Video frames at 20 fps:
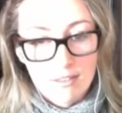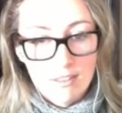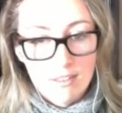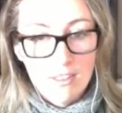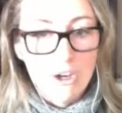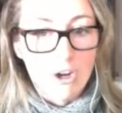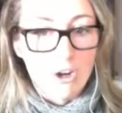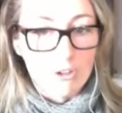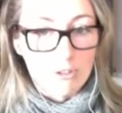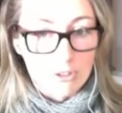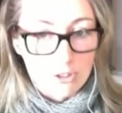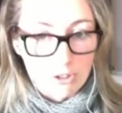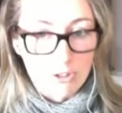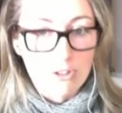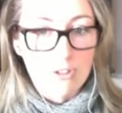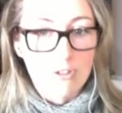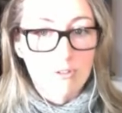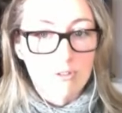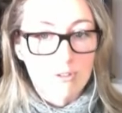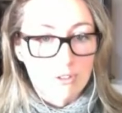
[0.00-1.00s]
you know,
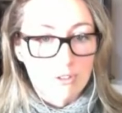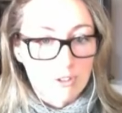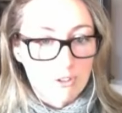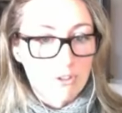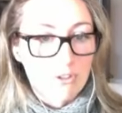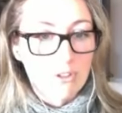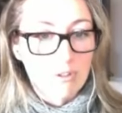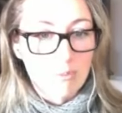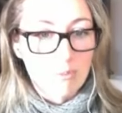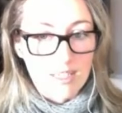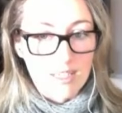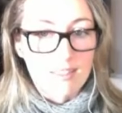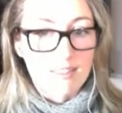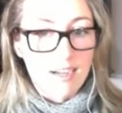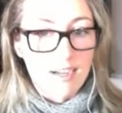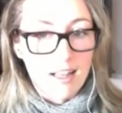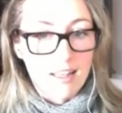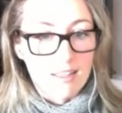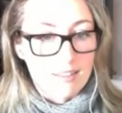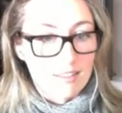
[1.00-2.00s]
true to my style